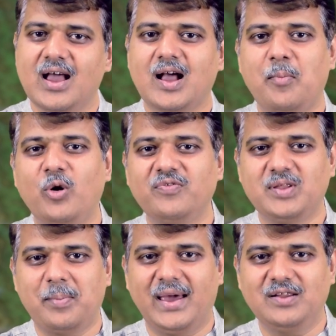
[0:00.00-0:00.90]
come out
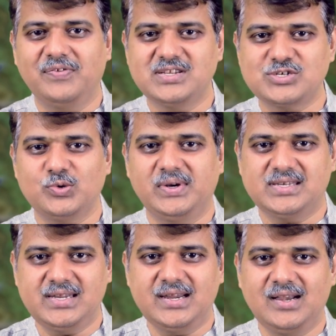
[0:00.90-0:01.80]
with a manifesto which
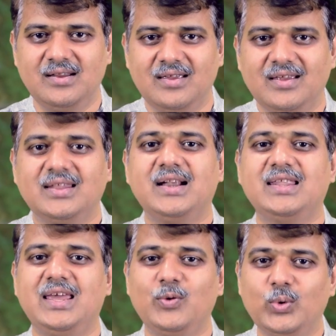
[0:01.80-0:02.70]
said that
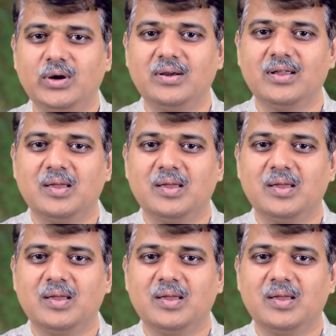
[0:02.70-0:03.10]
they would